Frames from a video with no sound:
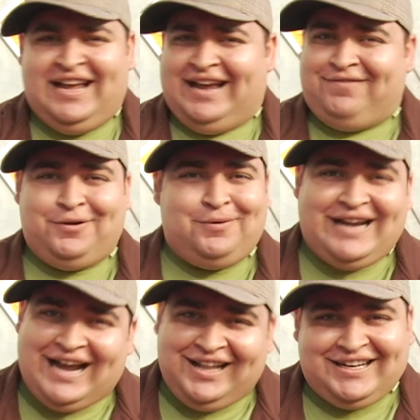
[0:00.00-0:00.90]
Every
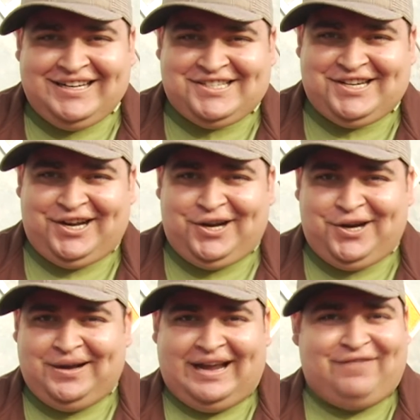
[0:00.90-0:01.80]
reality
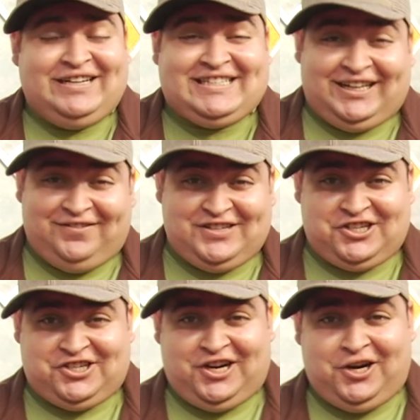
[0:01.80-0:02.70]
show, every television
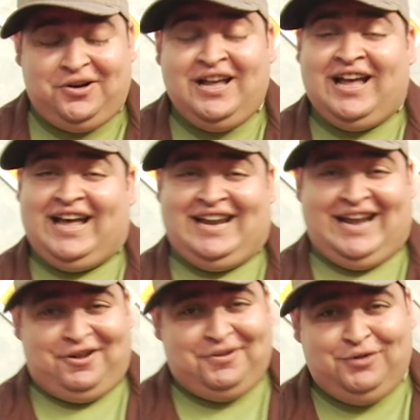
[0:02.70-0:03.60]
show, and
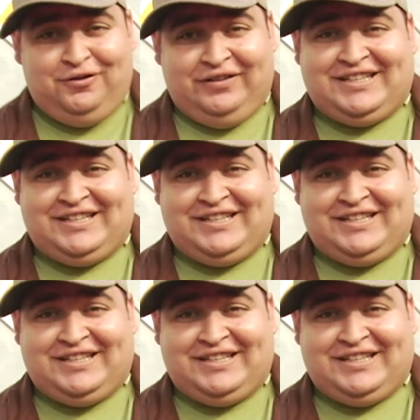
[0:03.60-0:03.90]
now the movie.